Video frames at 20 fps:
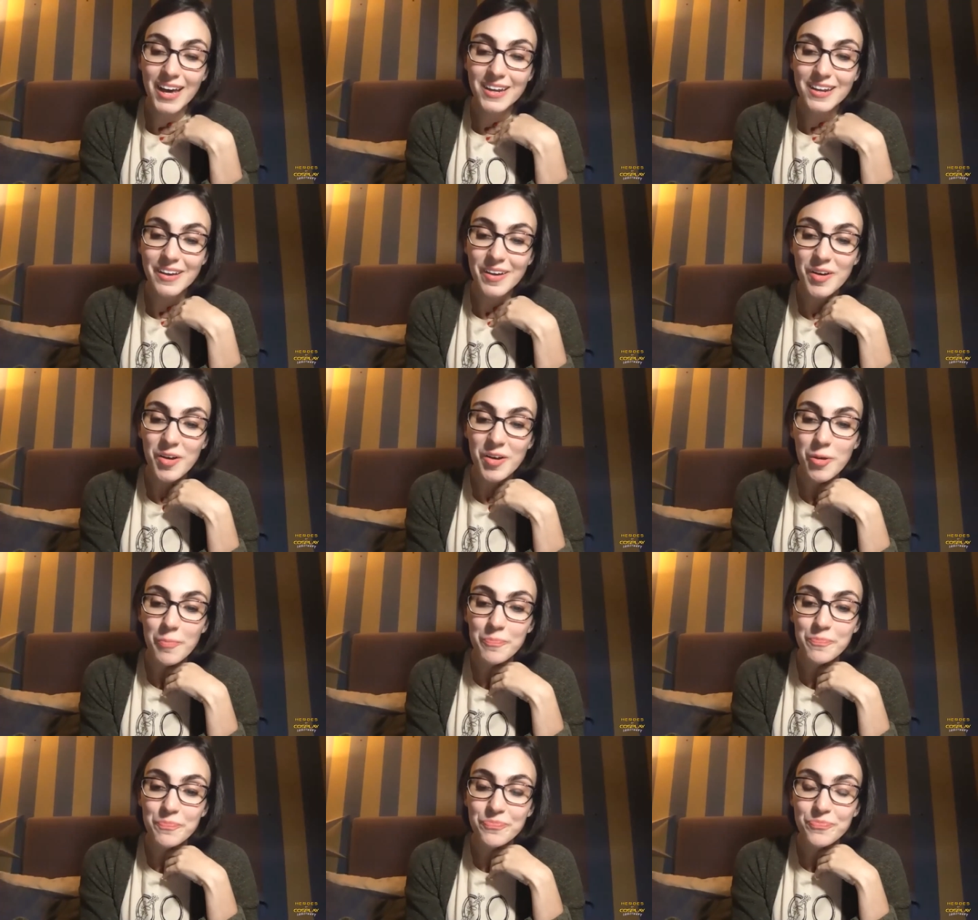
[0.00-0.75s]

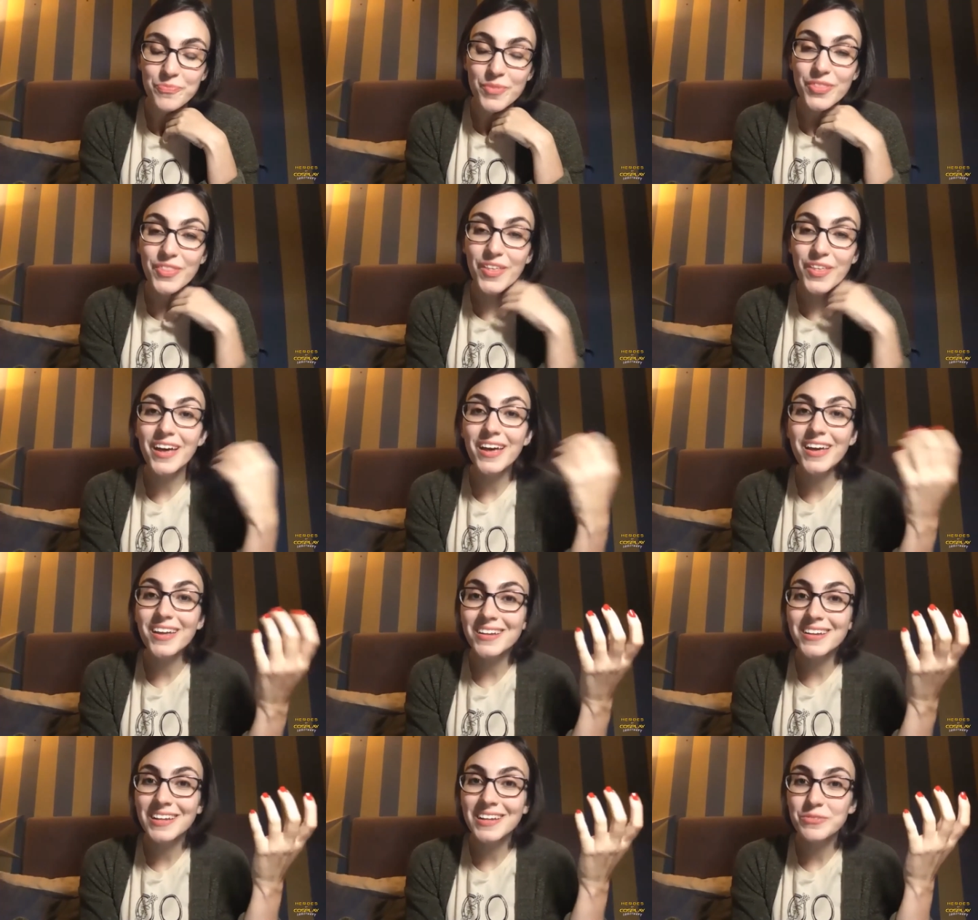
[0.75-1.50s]
But
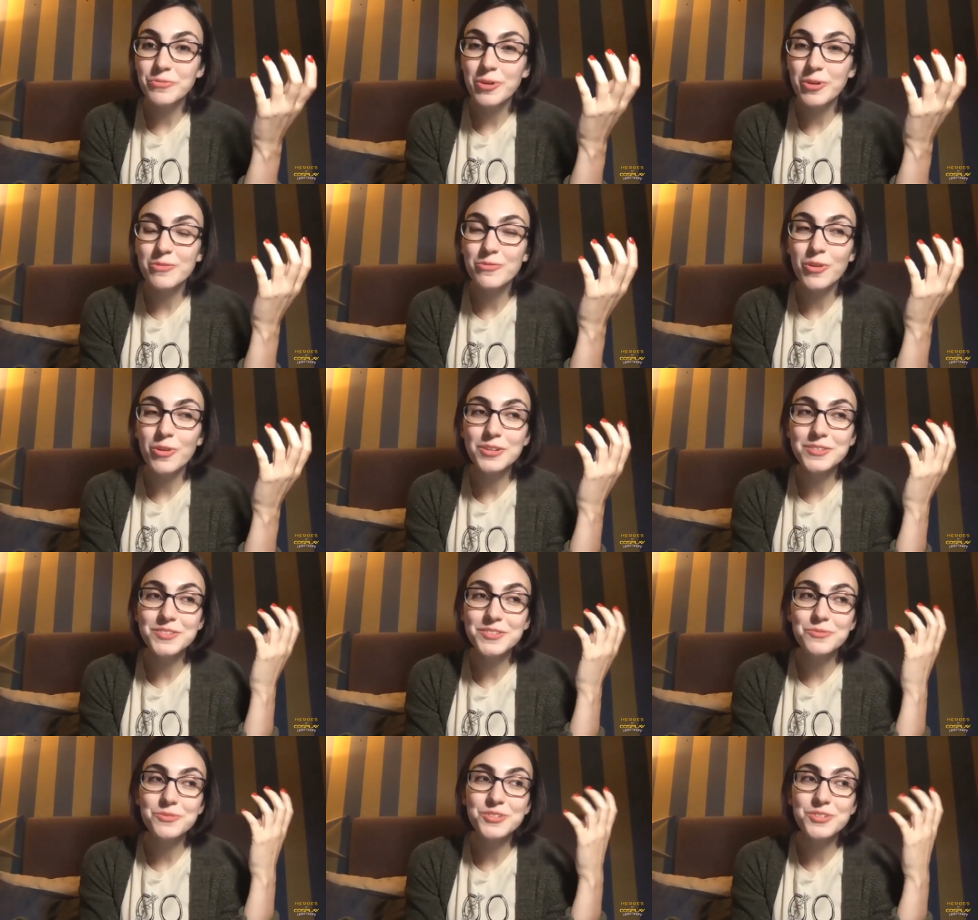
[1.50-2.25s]
then we've
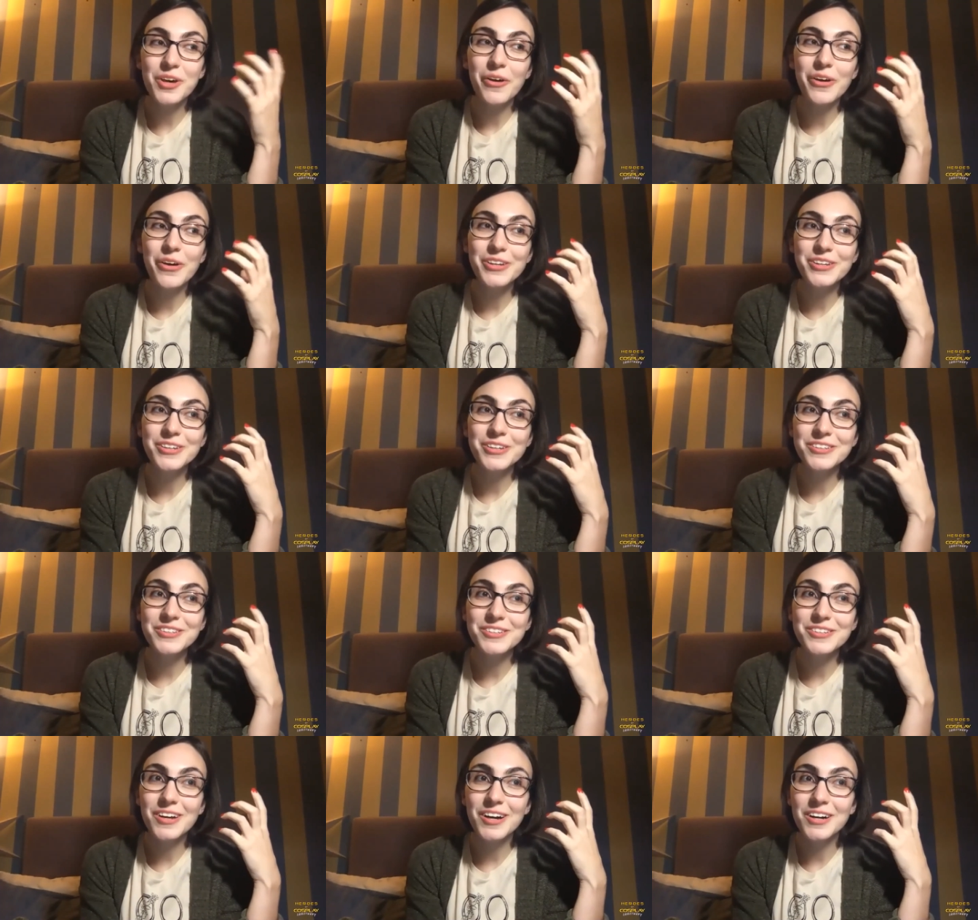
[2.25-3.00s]
also done
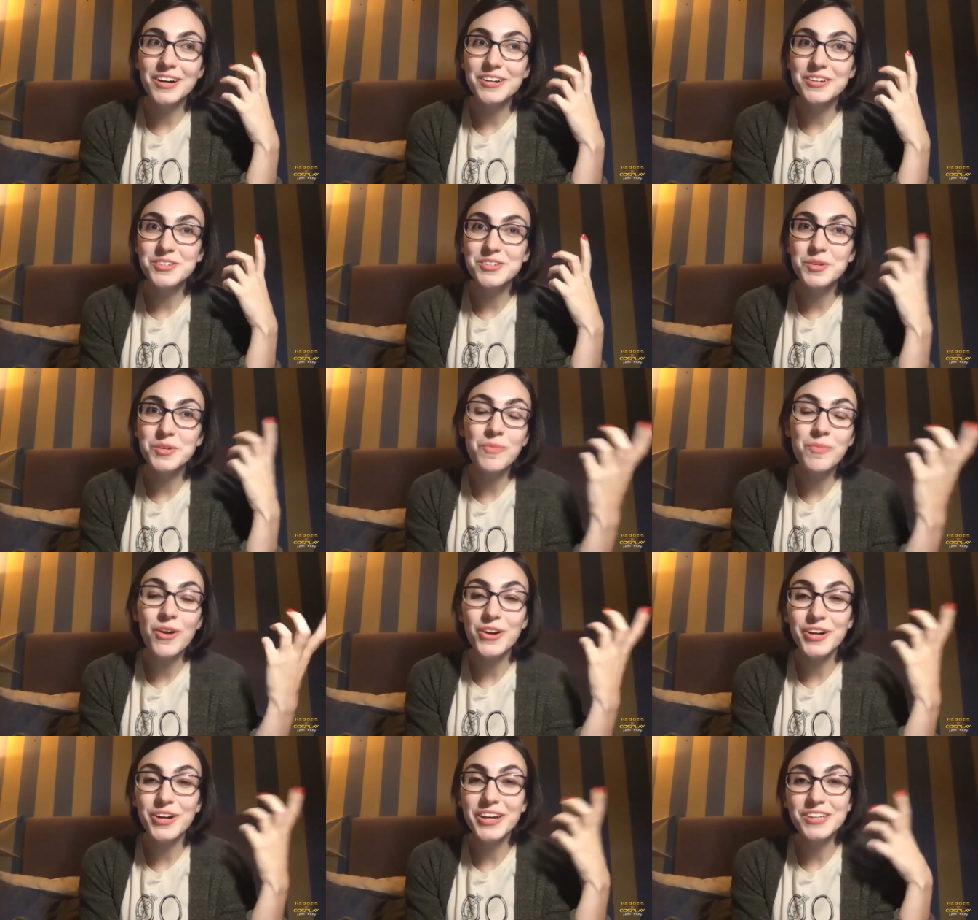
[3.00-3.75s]

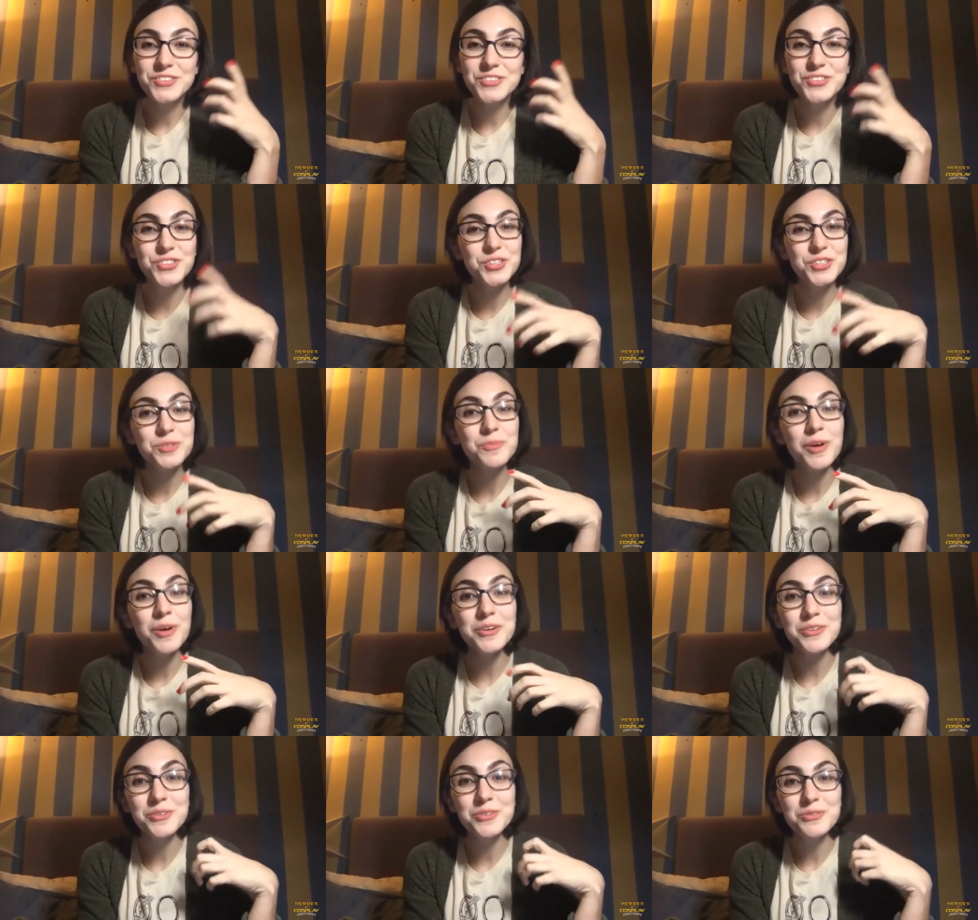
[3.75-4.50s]
Tamari and
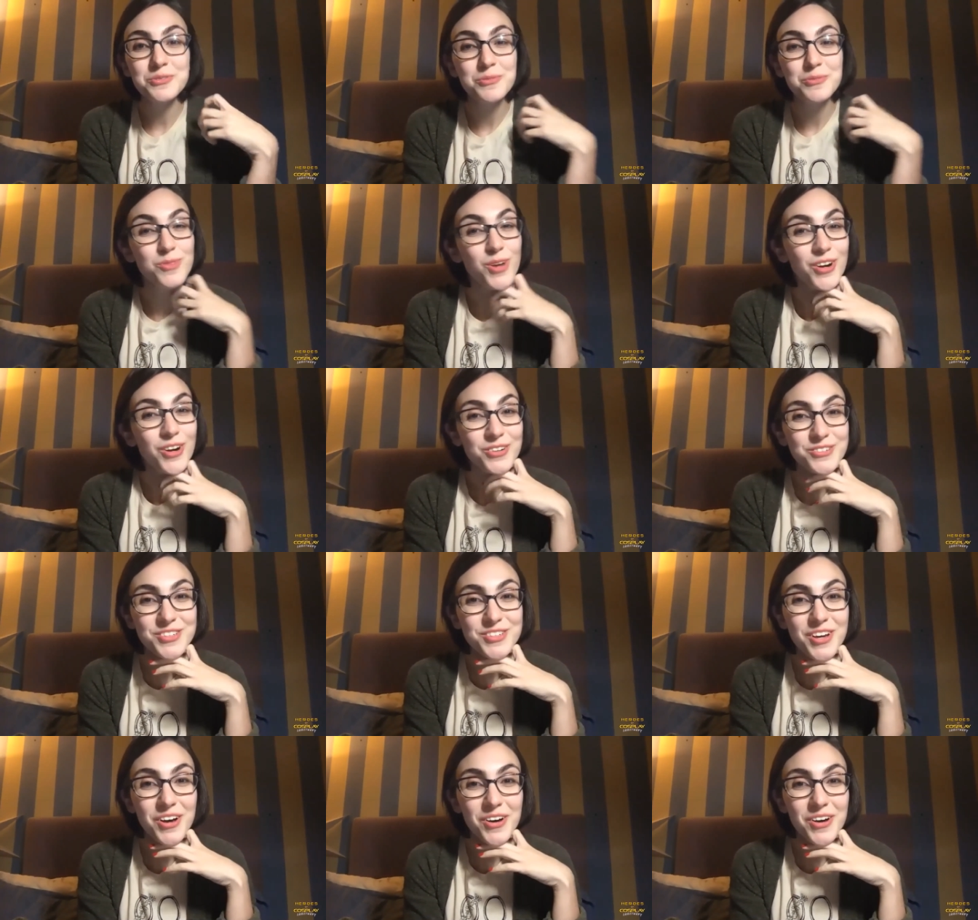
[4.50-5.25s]
Shikamaru from
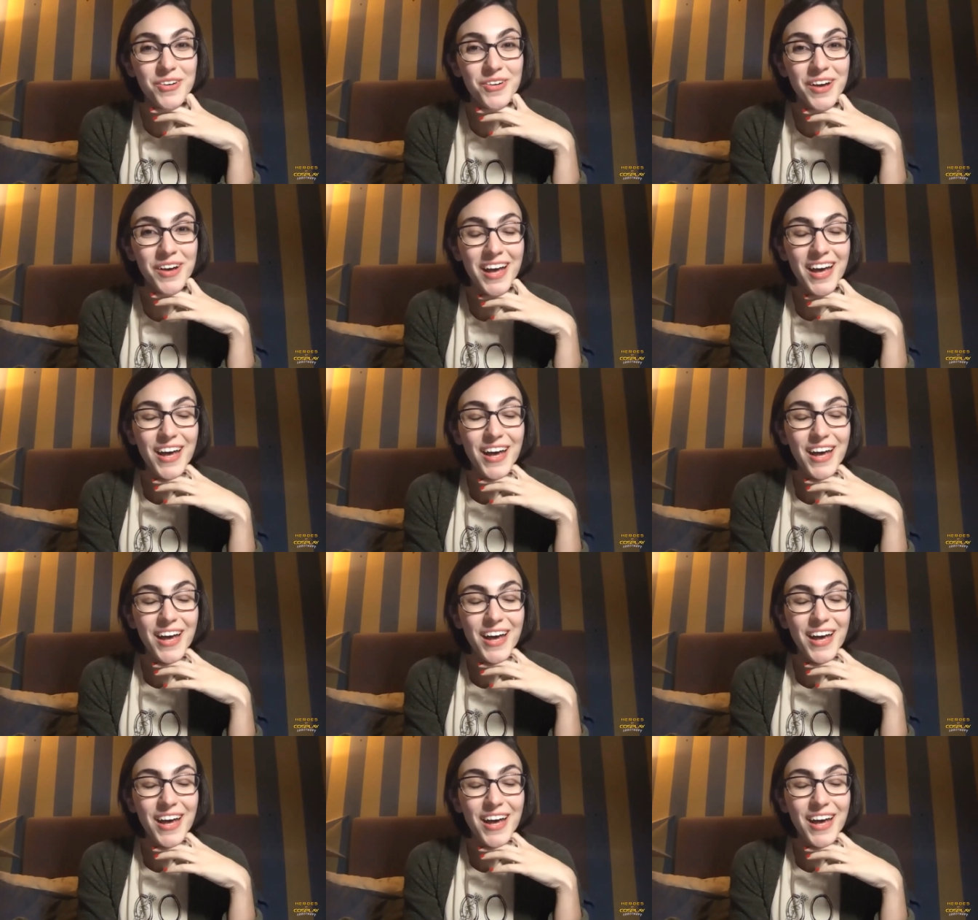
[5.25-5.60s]
Naruto,